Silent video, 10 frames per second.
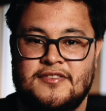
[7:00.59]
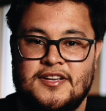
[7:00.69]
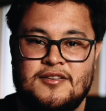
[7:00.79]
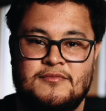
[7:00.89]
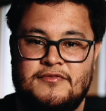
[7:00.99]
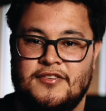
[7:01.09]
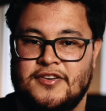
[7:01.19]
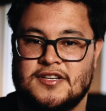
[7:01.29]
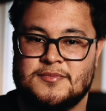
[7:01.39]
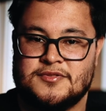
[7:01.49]
the video, feel
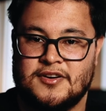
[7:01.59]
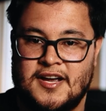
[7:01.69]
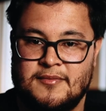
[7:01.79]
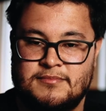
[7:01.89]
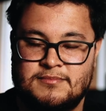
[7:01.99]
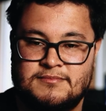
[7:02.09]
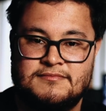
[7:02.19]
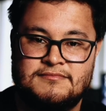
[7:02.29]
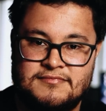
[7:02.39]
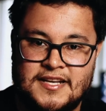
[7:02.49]
free to subscribe.
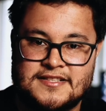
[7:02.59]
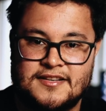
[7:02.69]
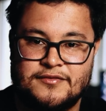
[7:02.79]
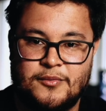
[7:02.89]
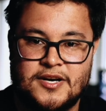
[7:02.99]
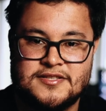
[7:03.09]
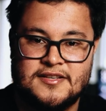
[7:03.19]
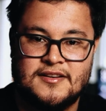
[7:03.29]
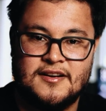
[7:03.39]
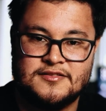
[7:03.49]
Thanks again for
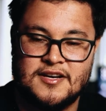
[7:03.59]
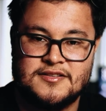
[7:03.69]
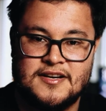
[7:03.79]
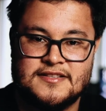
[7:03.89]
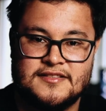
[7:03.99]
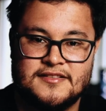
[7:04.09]
watching. I'll talk to you guys